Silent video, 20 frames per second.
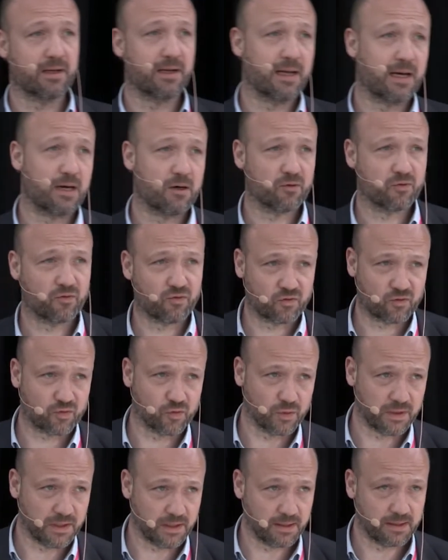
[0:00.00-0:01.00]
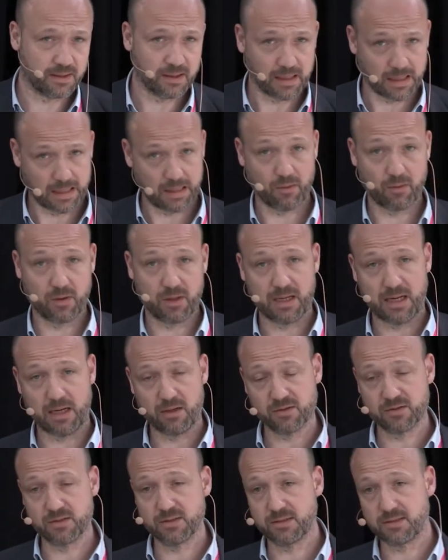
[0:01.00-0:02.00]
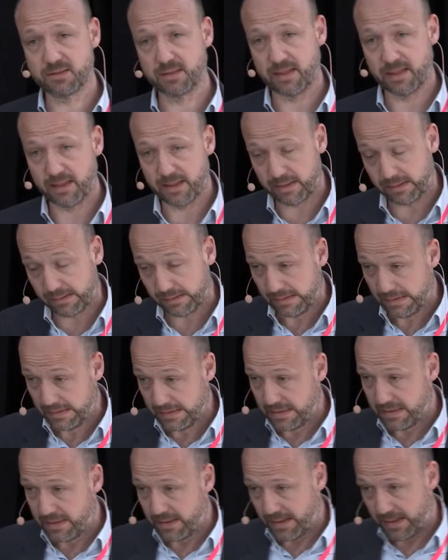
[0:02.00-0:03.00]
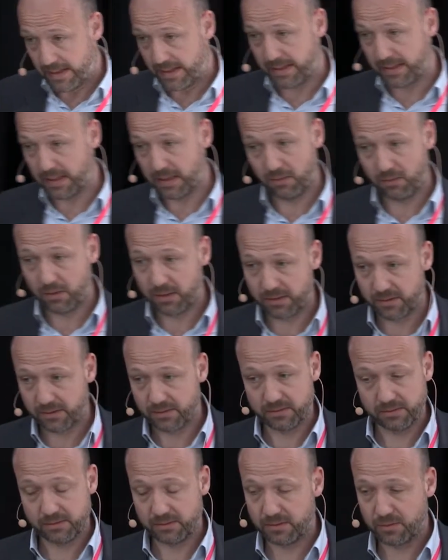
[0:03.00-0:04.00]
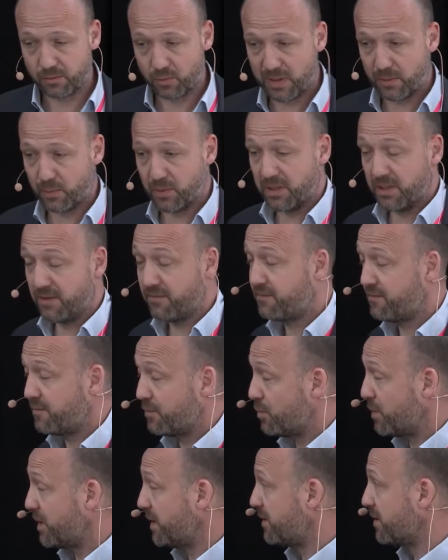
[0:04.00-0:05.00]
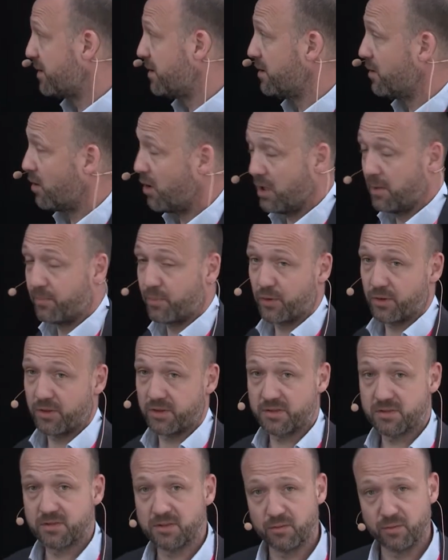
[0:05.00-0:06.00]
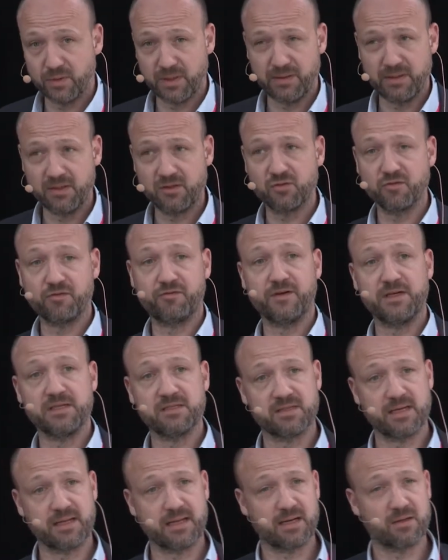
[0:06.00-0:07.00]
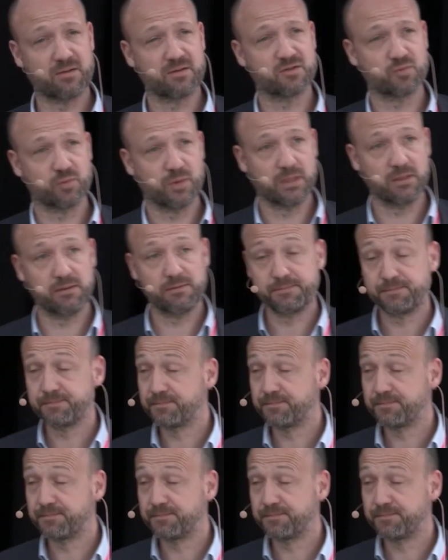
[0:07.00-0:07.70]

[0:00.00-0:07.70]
allowed to heat our houses and our where we live with oil burners. So we need to phase that out as well.